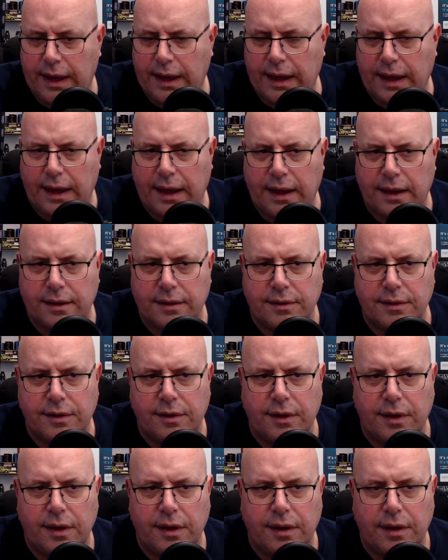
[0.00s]
and
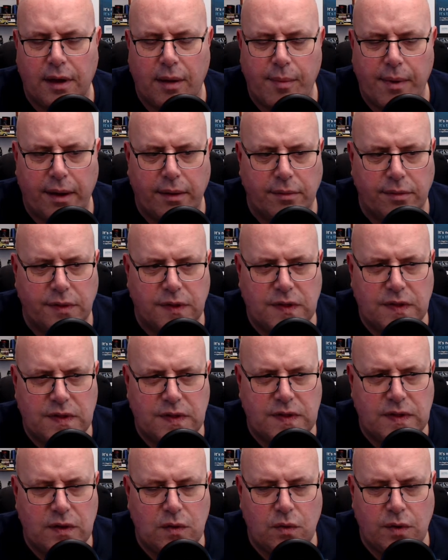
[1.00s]
about
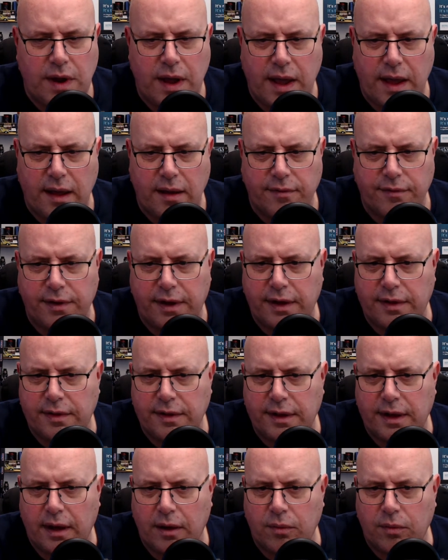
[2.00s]
2.5 years
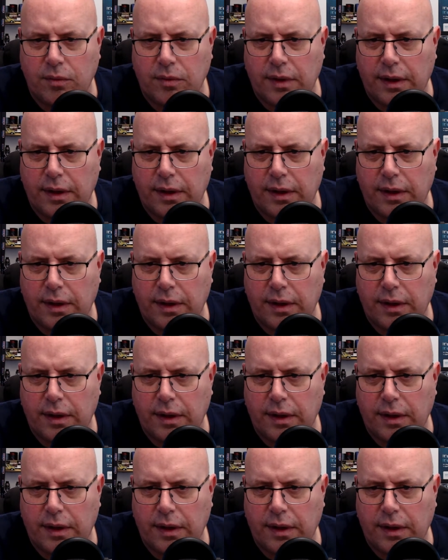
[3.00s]
ago